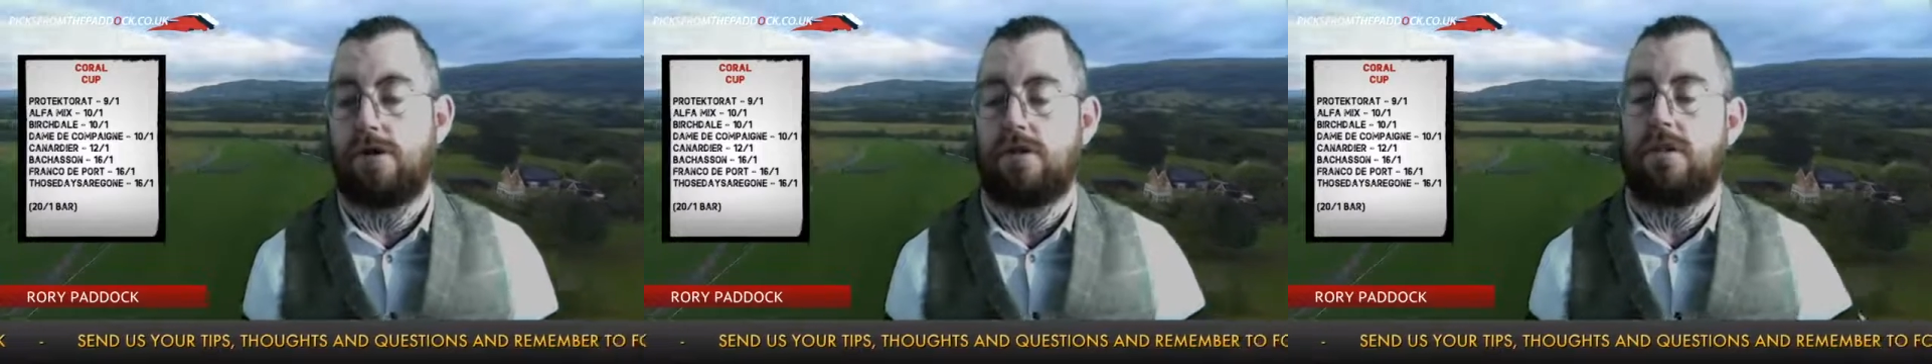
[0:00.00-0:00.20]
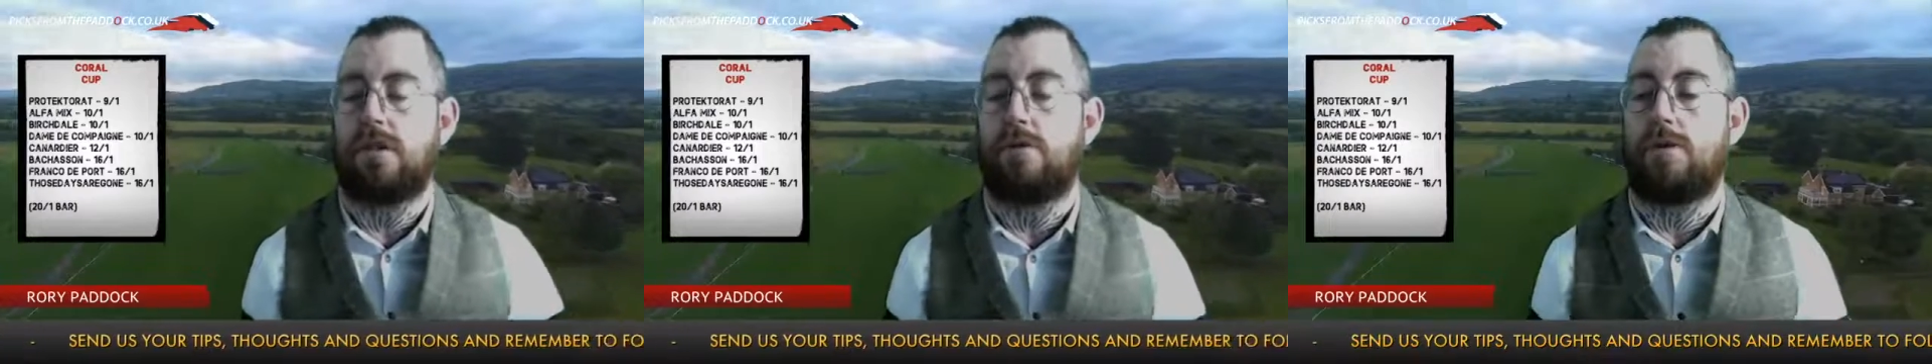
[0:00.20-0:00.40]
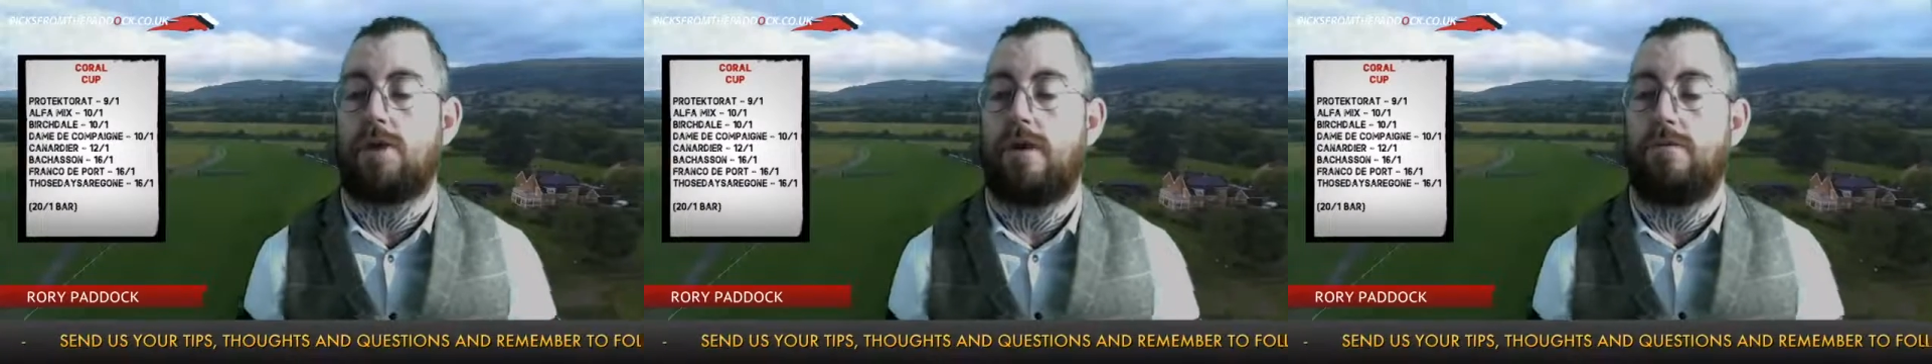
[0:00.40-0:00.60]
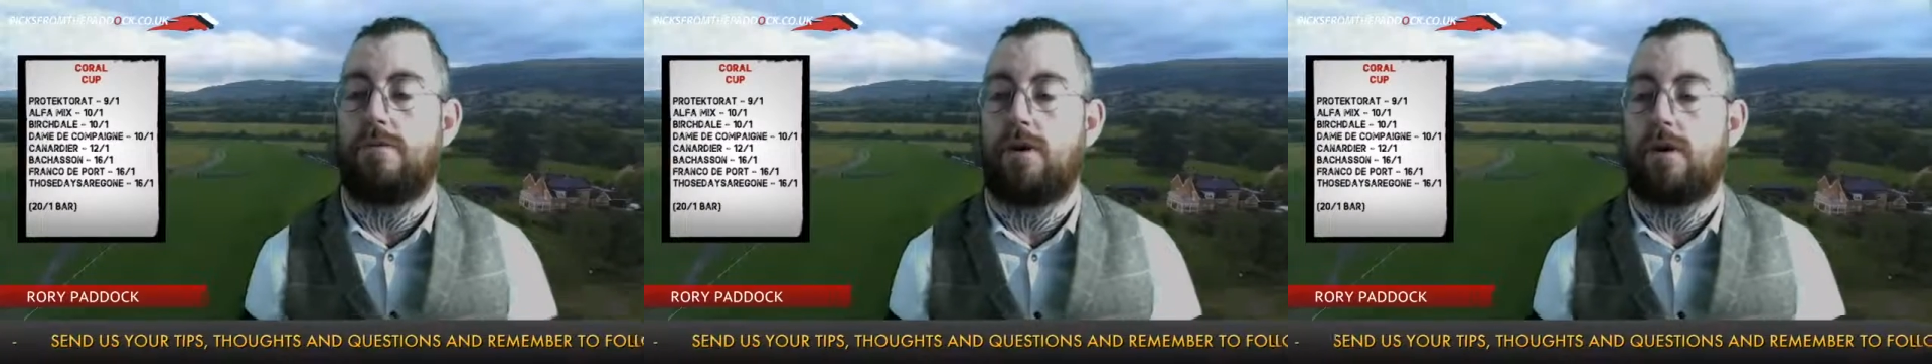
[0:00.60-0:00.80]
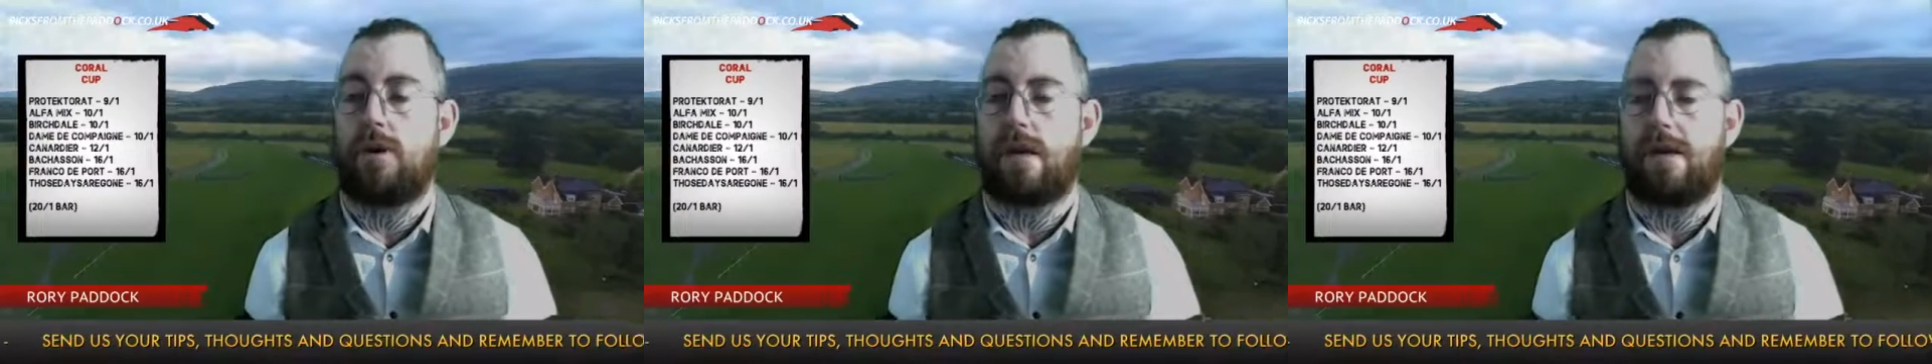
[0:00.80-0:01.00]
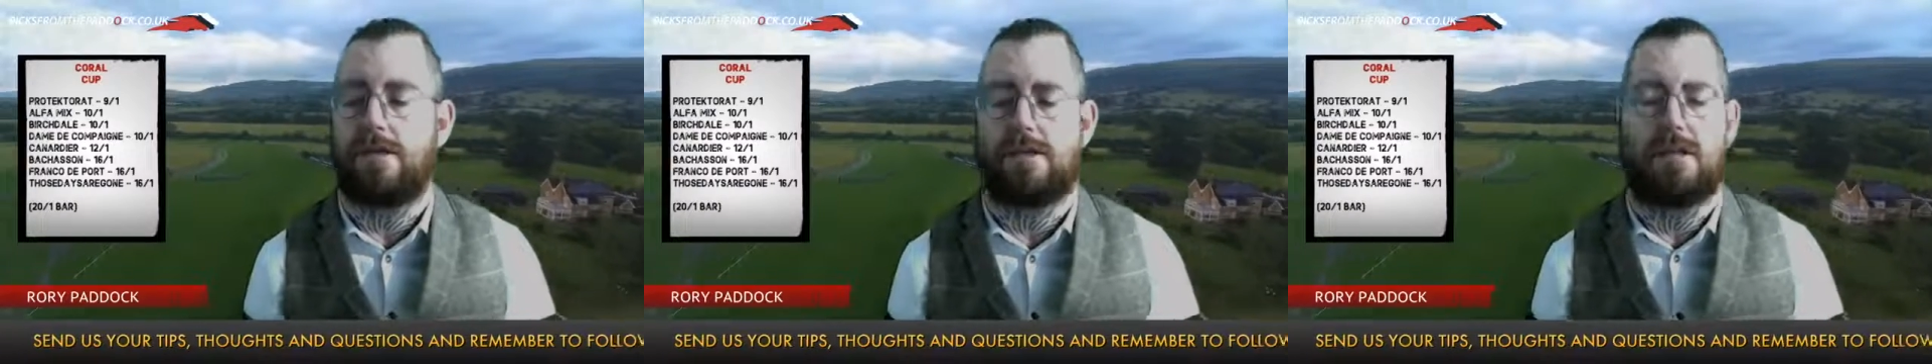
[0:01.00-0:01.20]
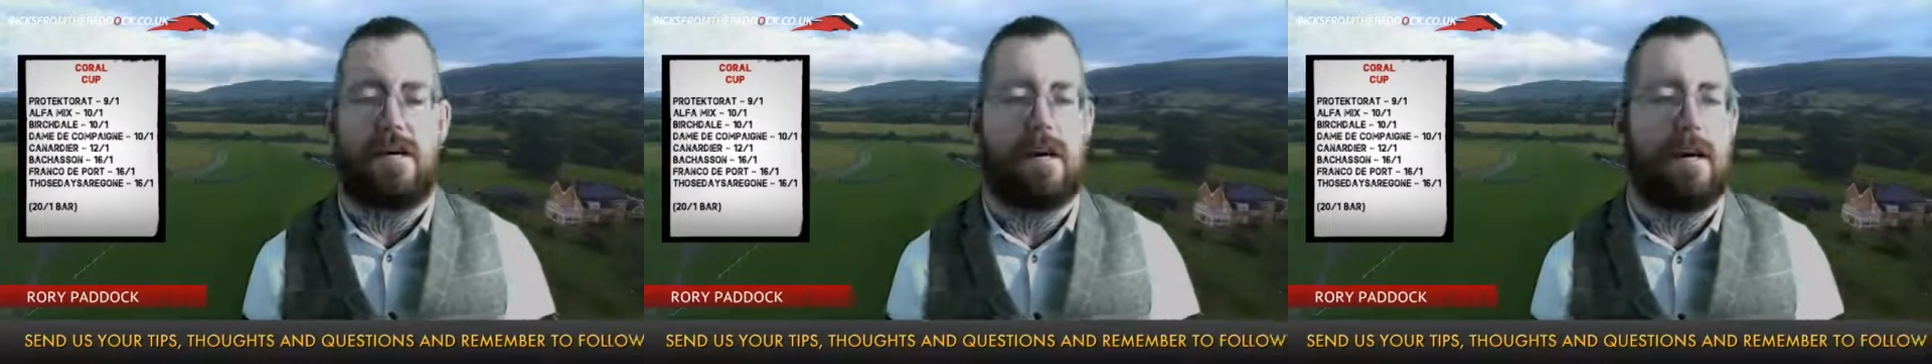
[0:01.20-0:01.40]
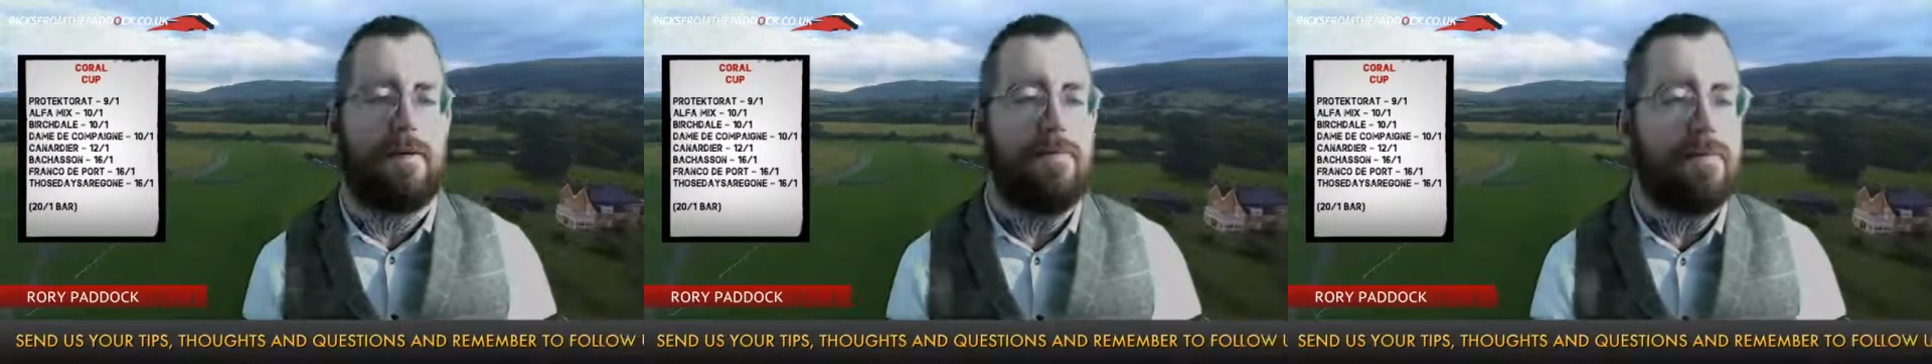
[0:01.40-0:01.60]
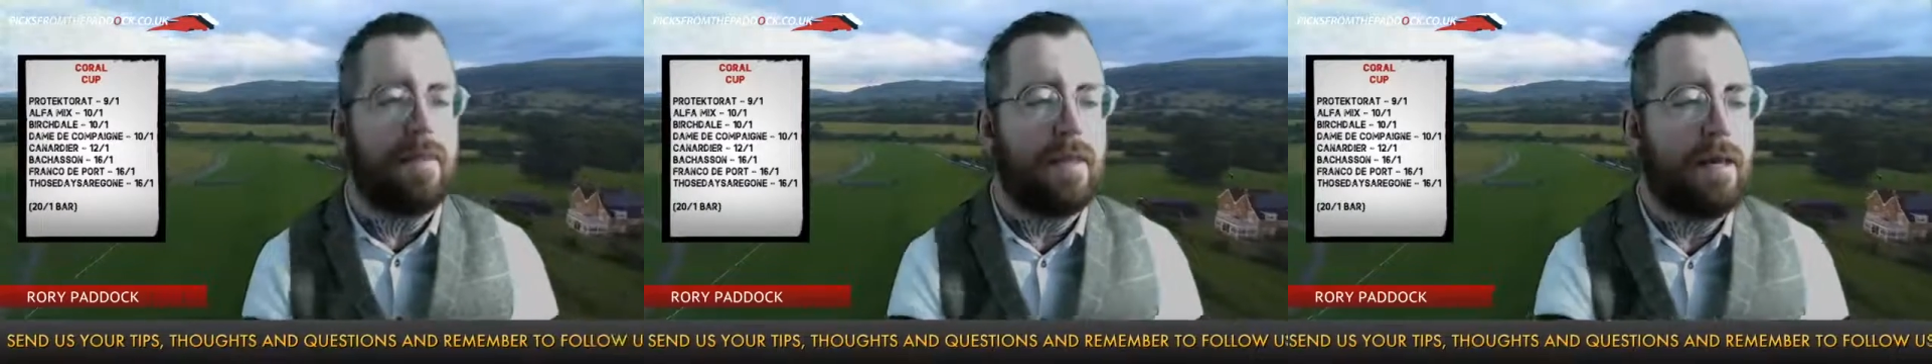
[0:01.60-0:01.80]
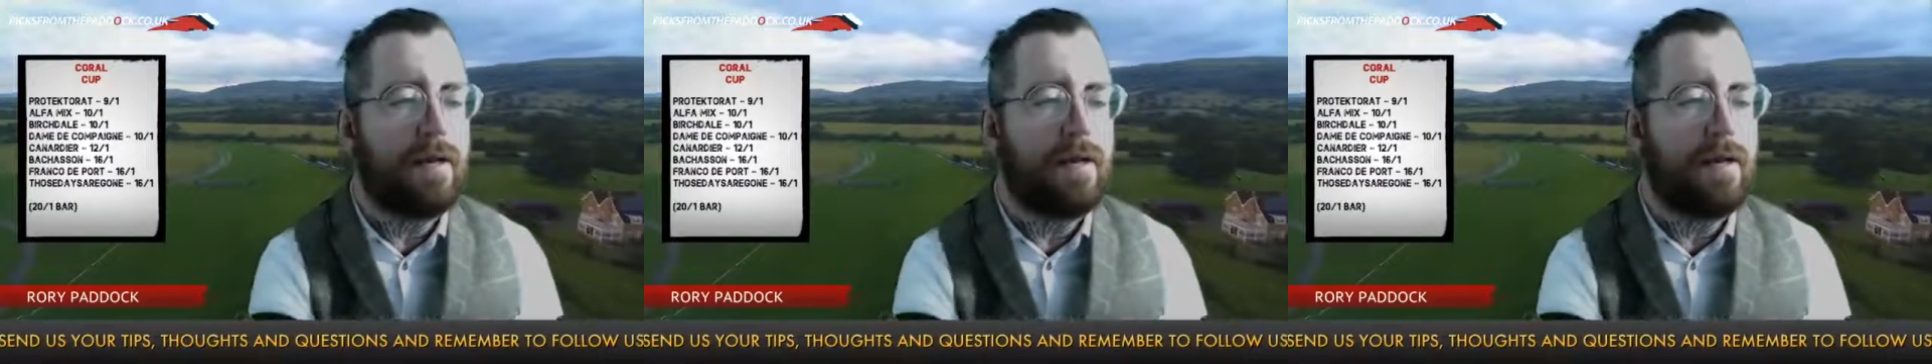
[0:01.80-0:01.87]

just as he was on board last year.